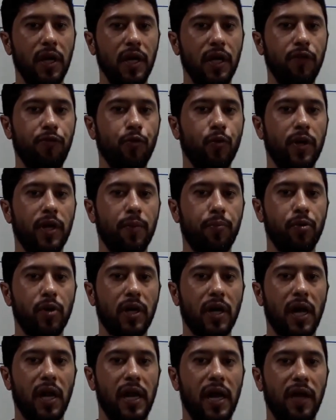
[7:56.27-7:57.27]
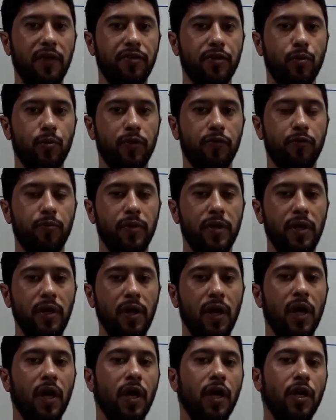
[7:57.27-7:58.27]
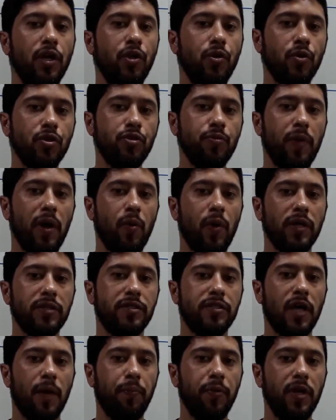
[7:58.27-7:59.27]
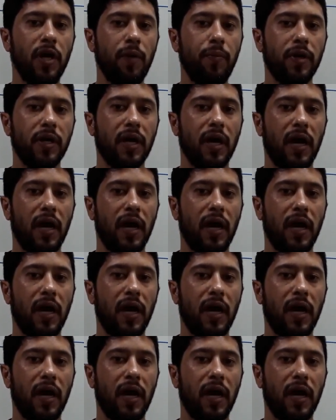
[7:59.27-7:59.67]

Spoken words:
If you want to book a lesson with me, use my WhatsApp number,